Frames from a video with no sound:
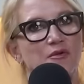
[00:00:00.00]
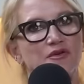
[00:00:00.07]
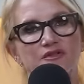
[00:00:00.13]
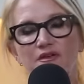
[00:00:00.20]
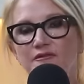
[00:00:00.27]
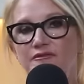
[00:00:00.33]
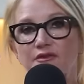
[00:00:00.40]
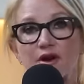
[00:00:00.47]

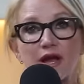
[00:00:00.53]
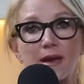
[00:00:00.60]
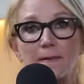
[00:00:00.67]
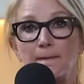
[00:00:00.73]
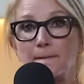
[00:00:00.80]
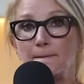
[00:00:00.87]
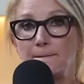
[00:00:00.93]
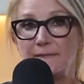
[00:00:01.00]
was
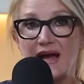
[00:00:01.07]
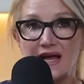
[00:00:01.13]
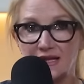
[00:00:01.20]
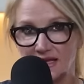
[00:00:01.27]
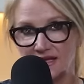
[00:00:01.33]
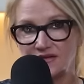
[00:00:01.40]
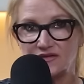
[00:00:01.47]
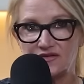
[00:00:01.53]
forget
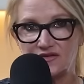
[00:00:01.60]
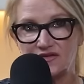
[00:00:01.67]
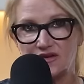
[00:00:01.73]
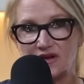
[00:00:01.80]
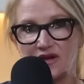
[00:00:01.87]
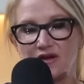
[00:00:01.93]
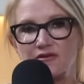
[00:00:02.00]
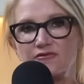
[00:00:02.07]

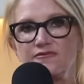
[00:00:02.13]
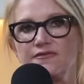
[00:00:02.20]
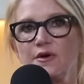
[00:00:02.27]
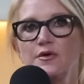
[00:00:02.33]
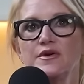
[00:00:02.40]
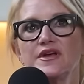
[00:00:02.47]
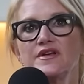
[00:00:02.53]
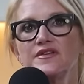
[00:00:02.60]
balance,
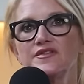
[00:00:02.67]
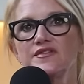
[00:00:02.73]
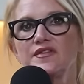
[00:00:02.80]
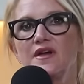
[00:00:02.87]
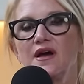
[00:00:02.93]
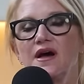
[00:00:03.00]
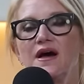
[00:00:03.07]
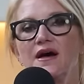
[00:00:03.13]

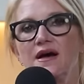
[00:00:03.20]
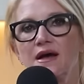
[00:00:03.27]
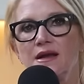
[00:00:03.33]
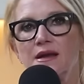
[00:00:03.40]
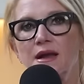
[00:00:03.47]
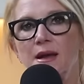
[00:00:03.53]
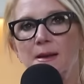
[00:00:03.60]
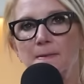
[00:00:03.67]
focus
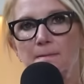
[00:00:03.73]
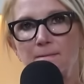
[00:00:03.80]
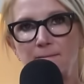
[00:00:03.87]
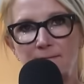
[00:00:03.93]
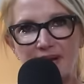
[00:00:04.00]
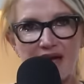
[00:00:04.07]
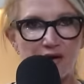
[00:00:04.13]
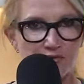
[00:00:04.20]
on
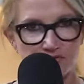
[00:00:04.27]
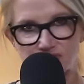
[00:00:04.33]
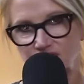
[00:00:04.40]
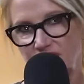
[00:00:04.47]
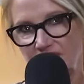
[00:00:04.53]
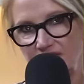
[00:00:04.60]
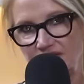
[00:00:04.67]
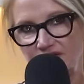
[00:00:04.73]

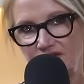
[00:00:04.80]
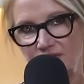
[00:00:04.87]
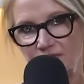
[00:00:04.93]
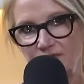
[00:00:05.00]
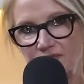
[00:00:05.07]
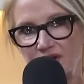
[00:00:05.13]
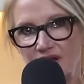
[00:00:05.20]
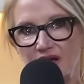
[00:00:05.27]
boundaries,
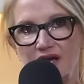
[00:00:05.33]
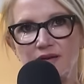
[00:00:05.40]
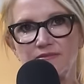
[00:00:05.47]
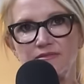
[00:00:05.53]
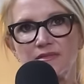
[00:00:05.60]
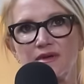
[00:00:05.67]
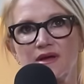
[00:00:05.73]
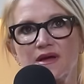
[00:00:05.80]
okay?